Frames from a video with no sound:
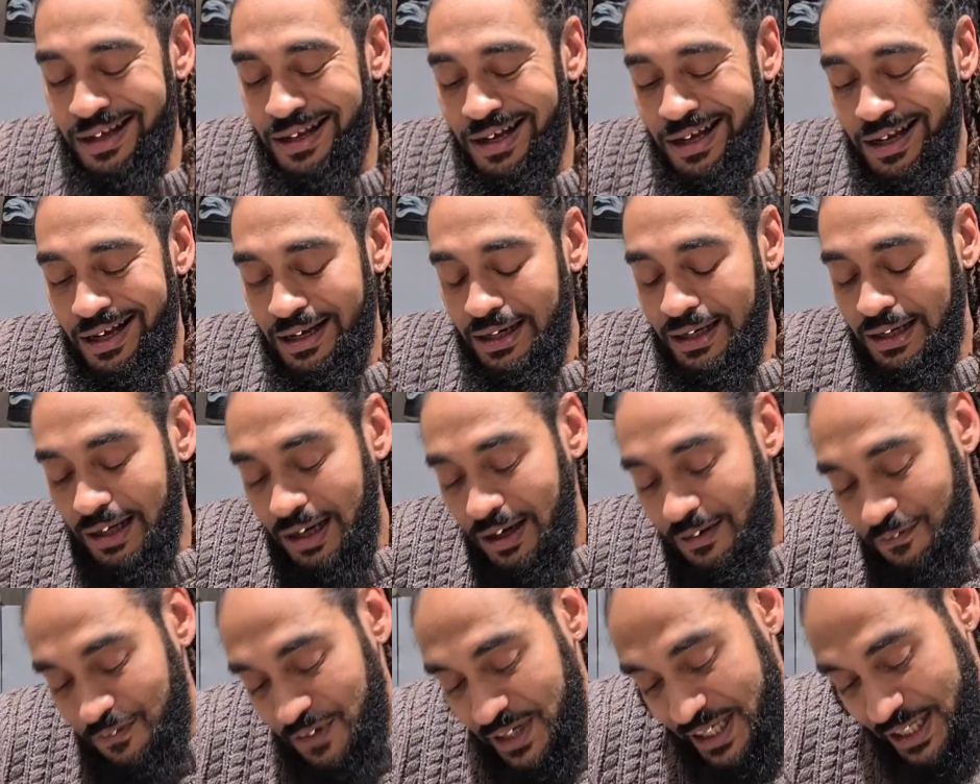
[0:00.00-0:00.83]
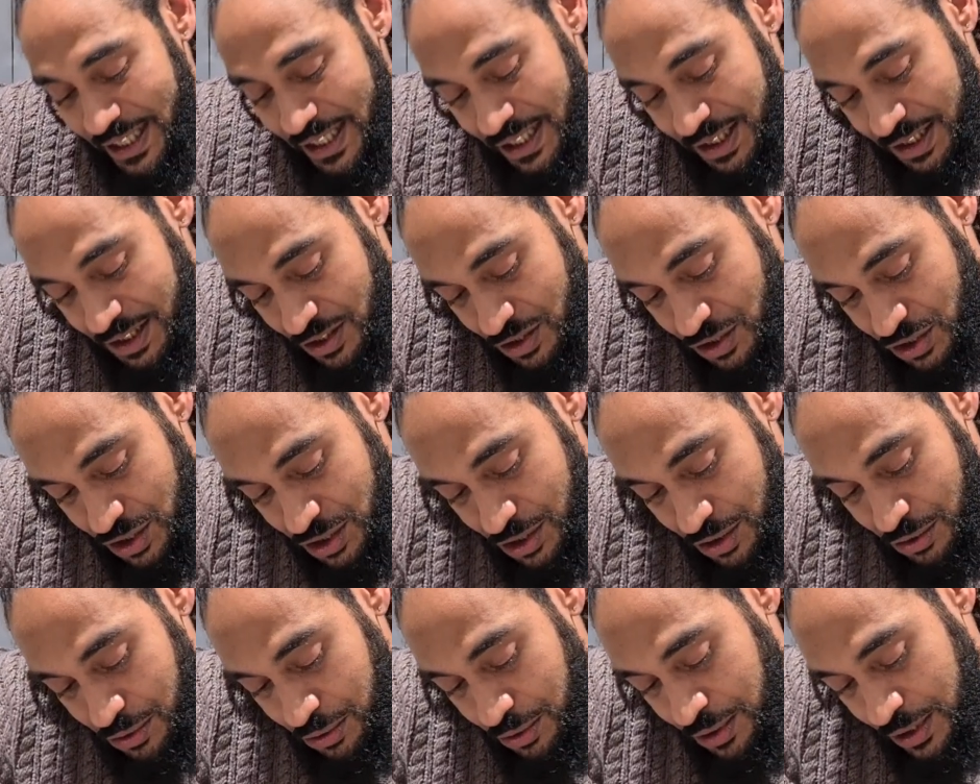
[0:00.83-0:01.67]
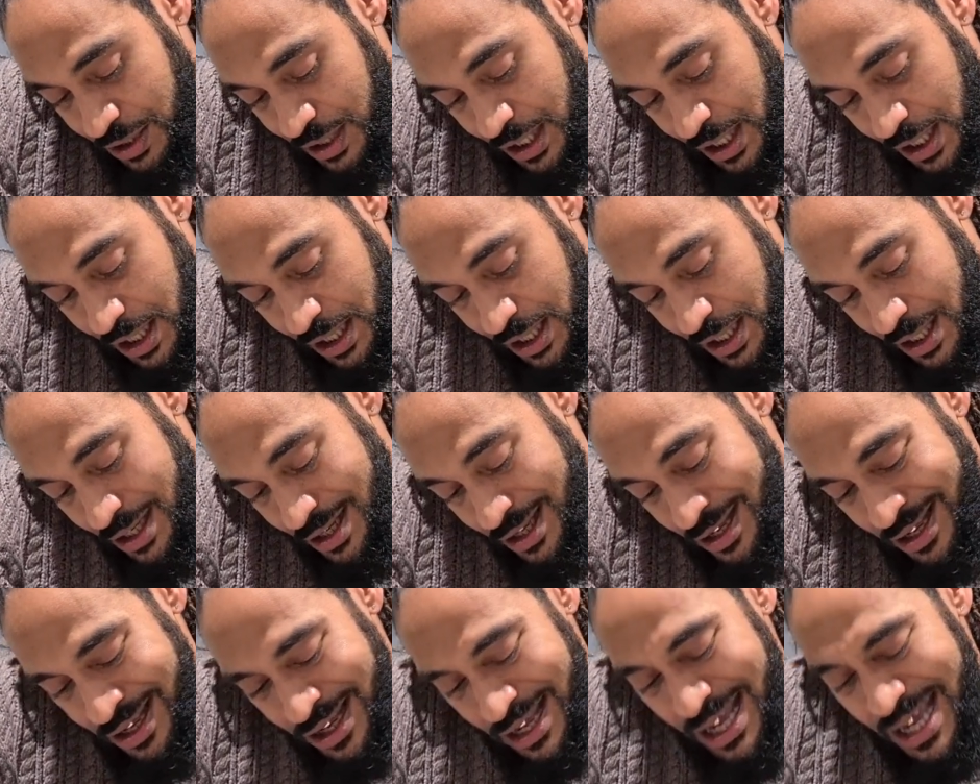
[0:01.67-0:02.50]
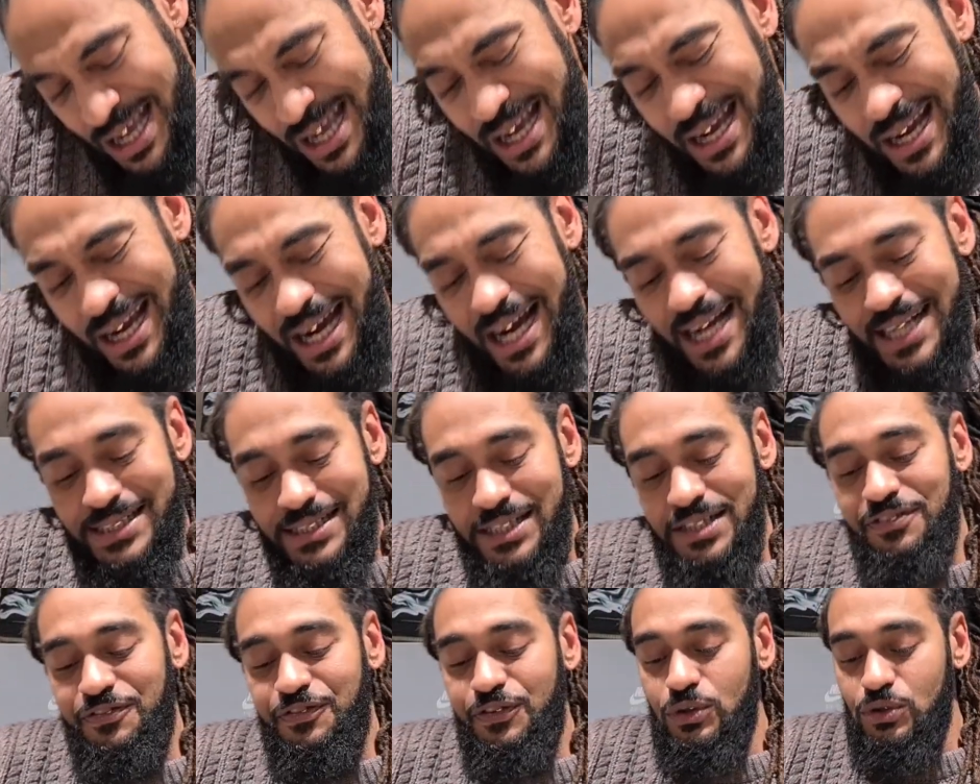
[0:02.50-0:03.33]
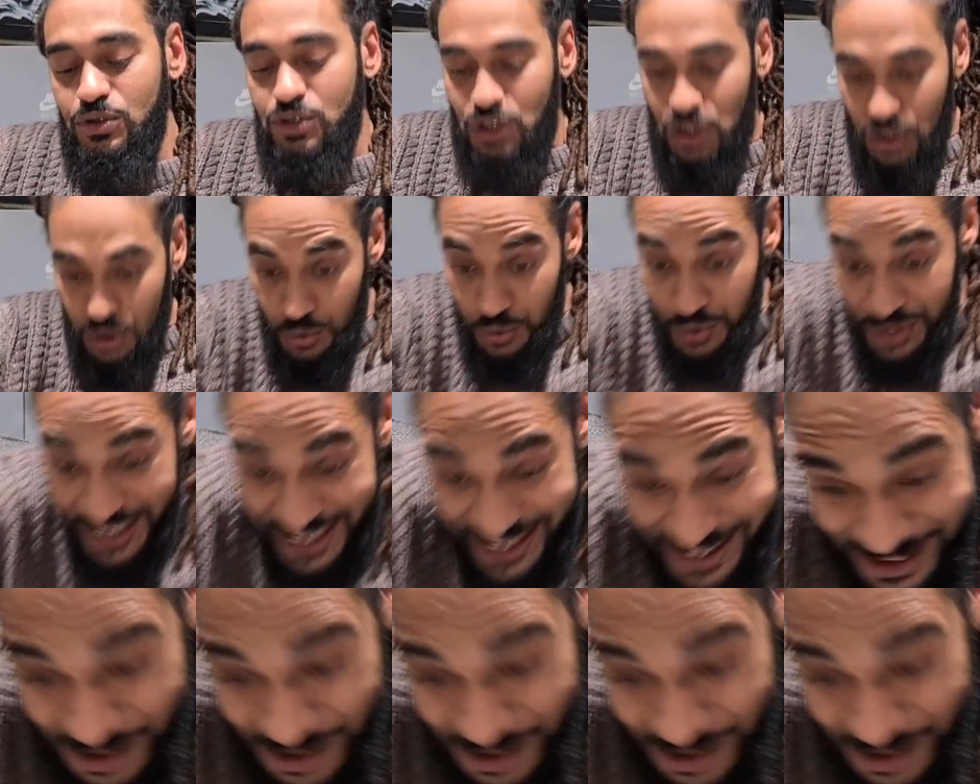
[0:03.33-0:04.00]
A lovely inner sole. Actually feels glued in,